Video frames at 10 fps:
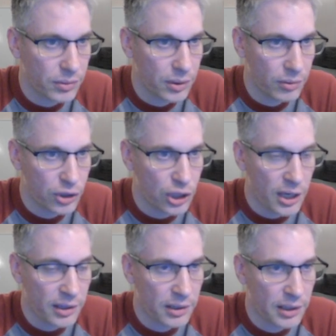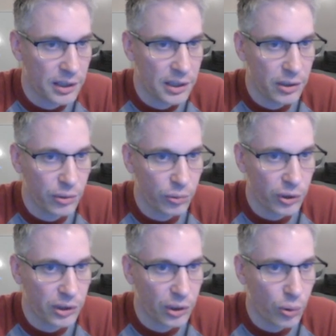check, and hanging the rook
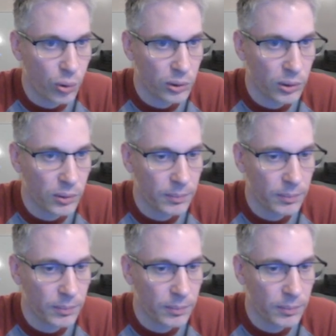in the corner.